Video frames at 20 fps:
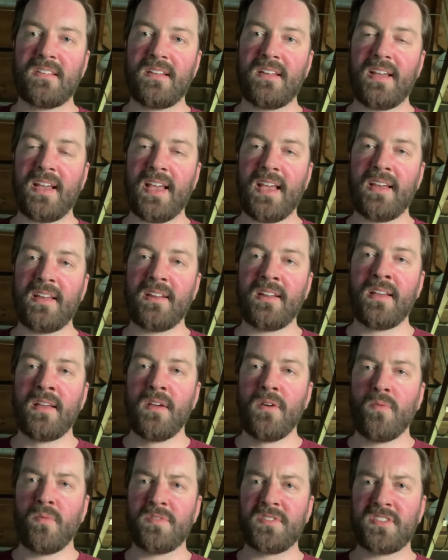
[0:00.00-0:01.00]
And
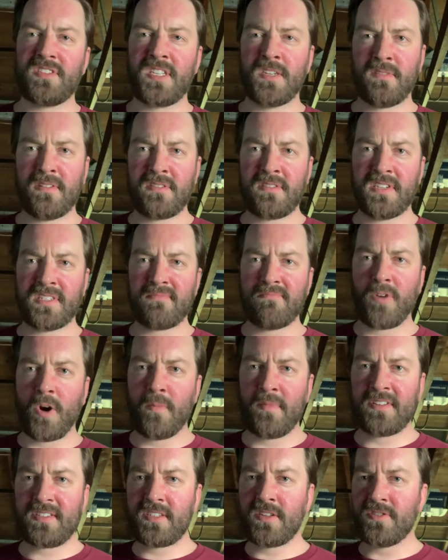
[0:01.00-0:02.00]
we're still, at this
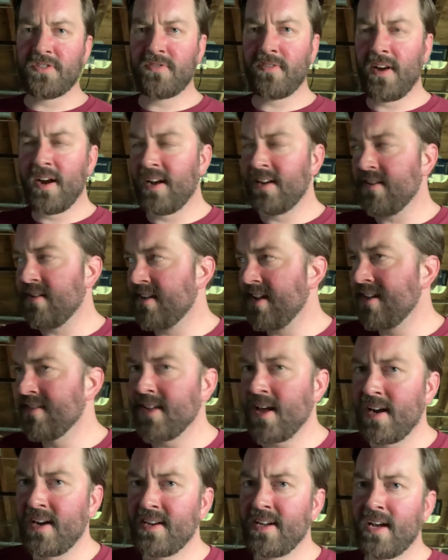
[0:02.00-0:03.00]
moment, still trying to nail
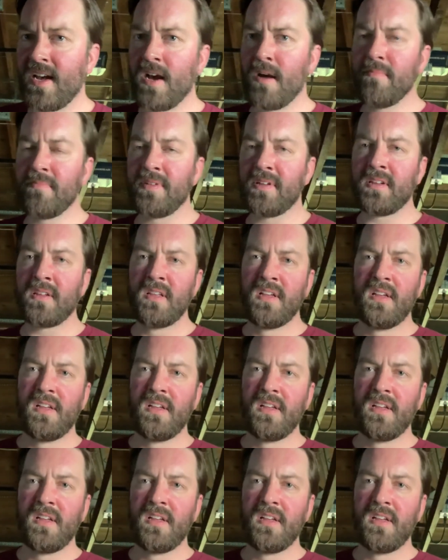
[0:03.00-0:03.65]
down a time that